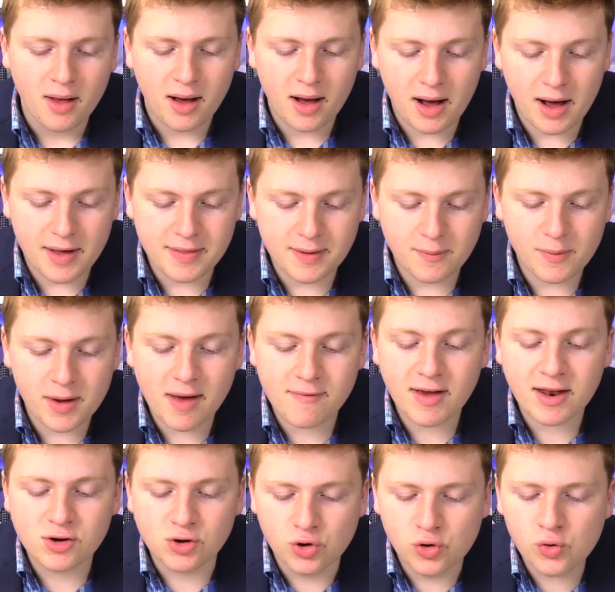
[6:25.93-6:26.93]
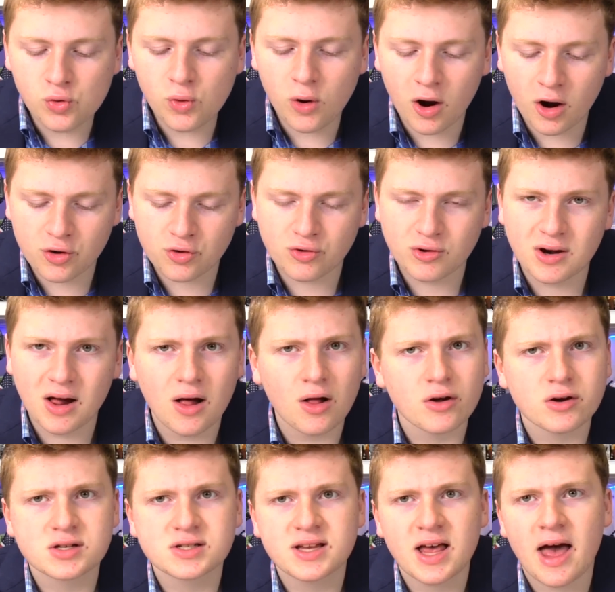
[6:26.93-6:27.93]
Uh, and then we have a two hundred
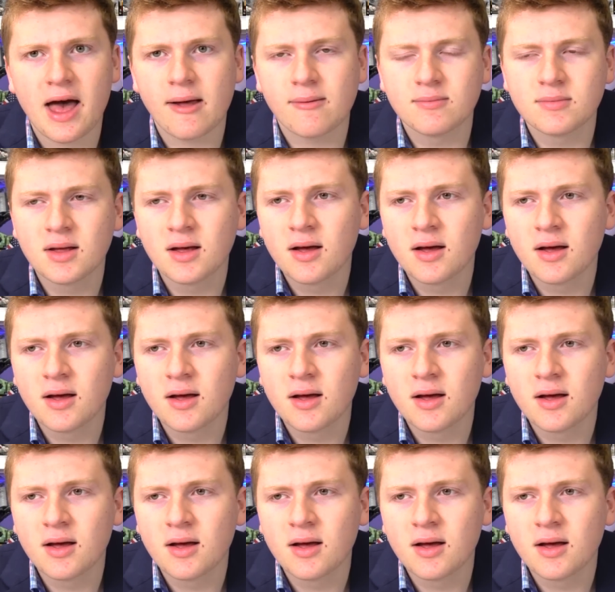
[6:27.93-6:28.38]
dollar set.